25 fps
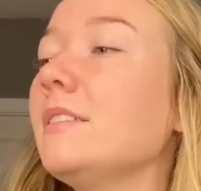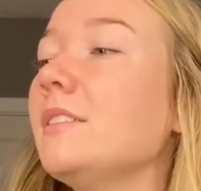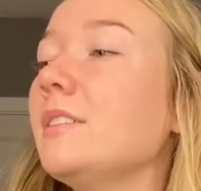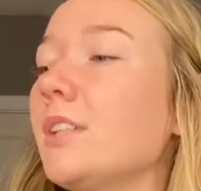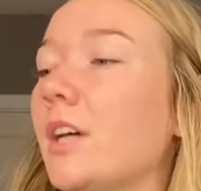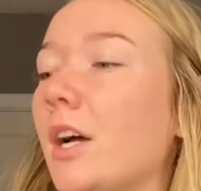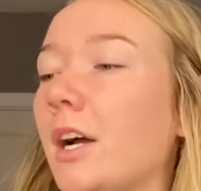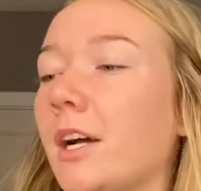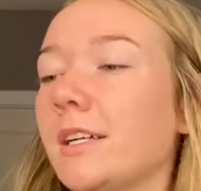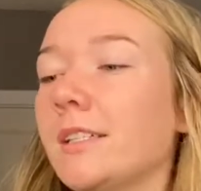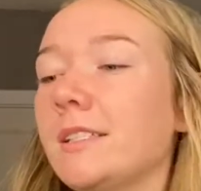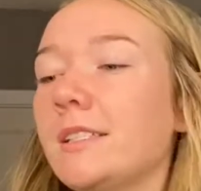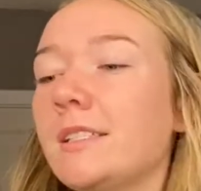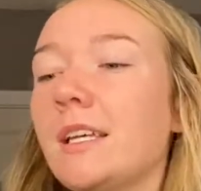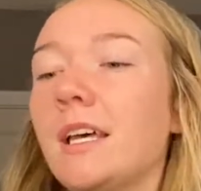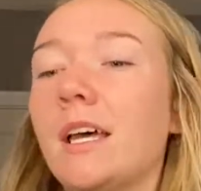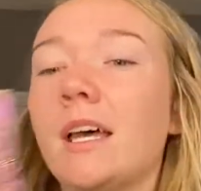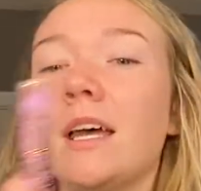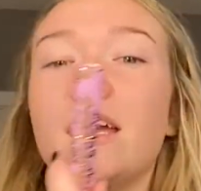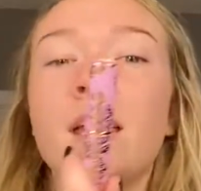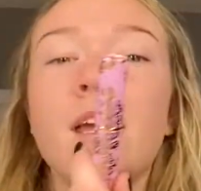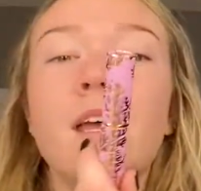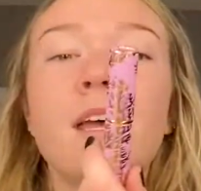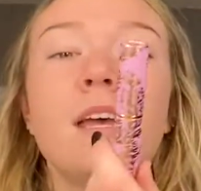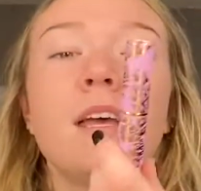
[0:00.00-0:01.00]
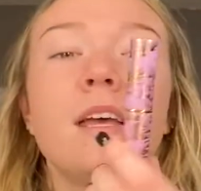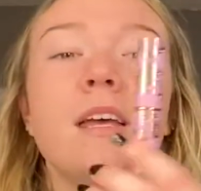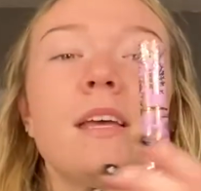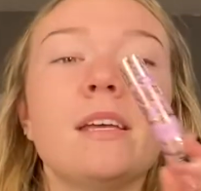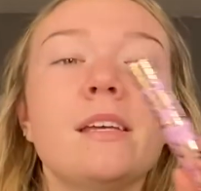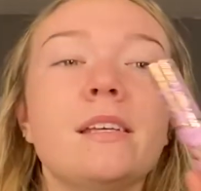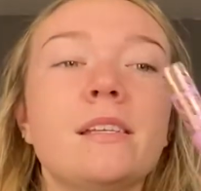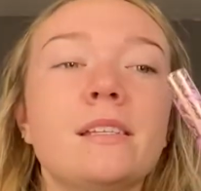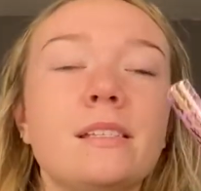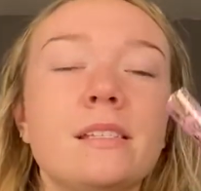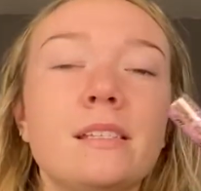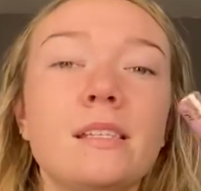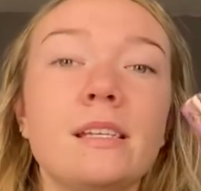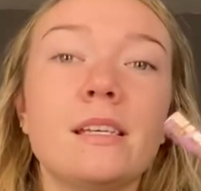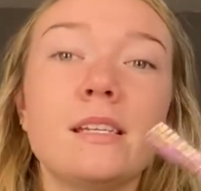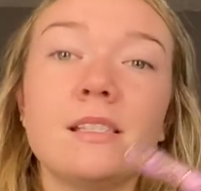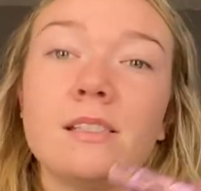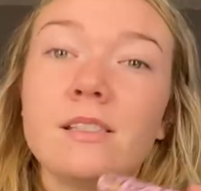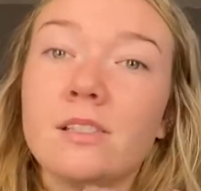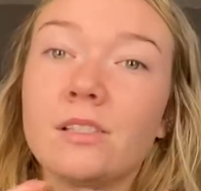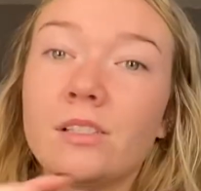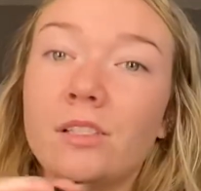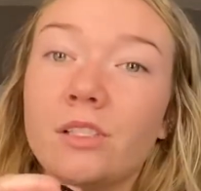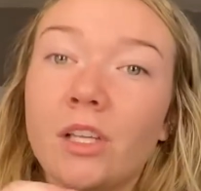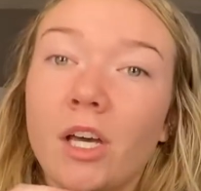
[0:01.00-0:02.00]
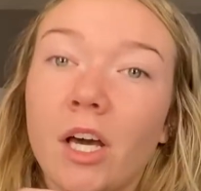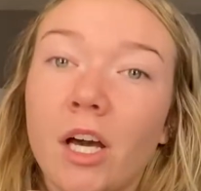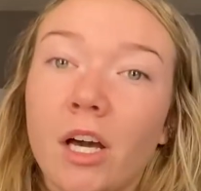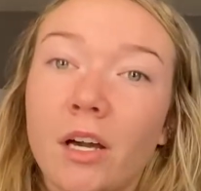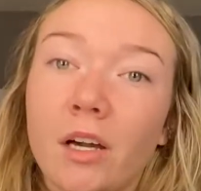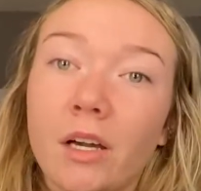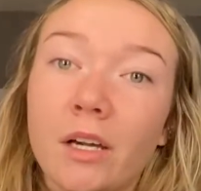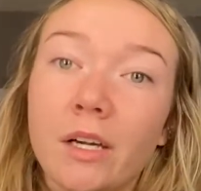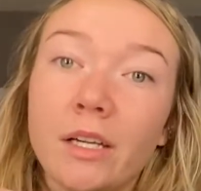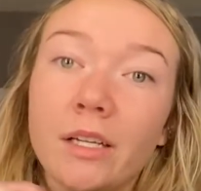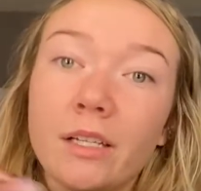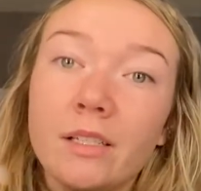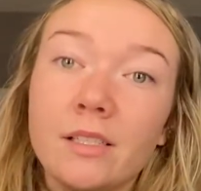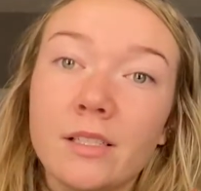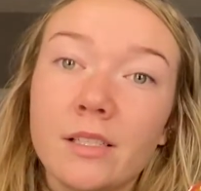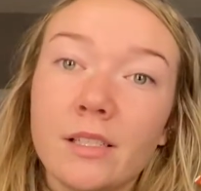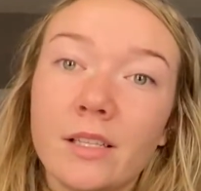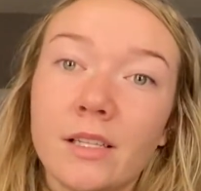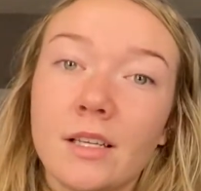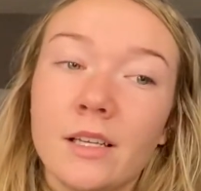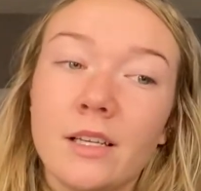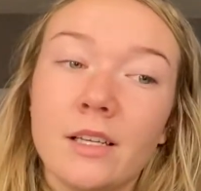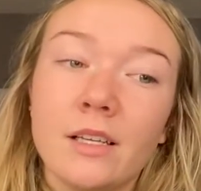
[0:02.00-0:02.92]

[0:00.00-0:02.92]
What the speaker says: Tarte set is this Tarte